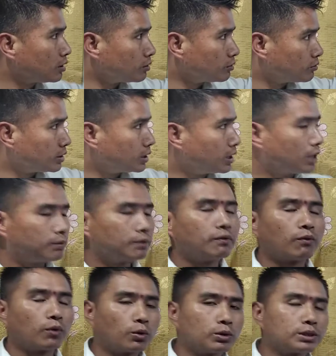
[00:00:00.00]
with the help of
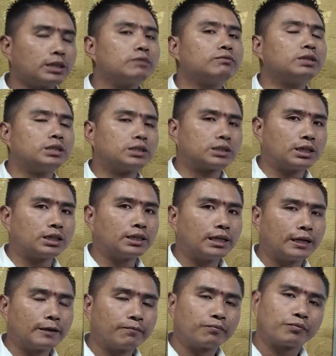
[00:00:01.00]
a flowchart we'll study
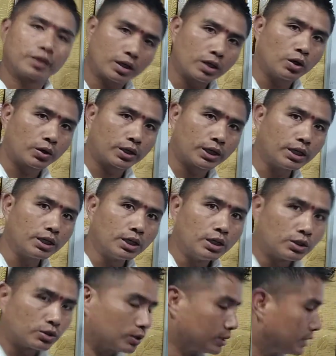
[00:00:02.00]
that. Okay,
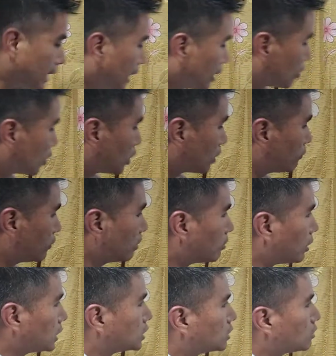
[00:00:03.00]
so that chlorophyll
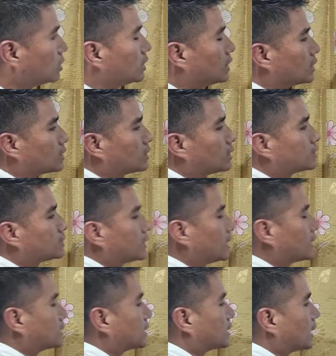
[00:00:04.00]
molecule gets
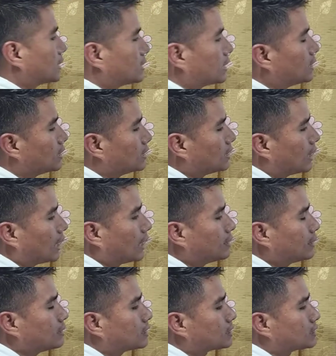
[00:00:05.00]
excited, and
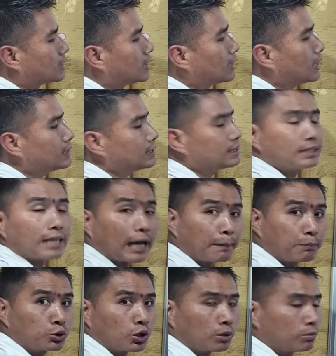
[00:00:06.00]
then the sunlight is
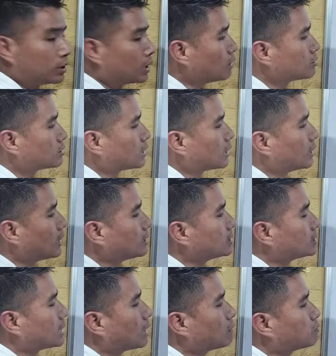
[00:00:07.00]
absorbed. Now sunlight
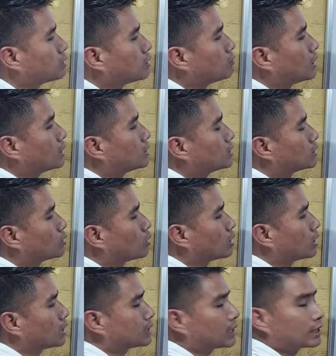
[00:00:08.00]
is absorbed by this
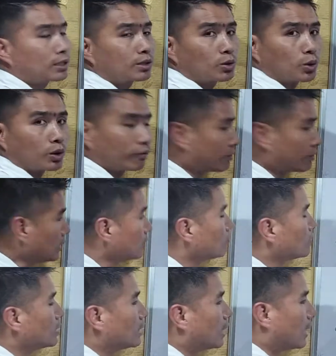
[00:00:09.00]
excited chlorophyll.
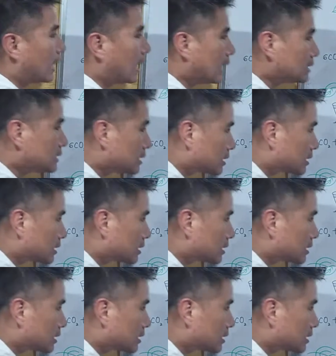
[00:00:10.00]
As a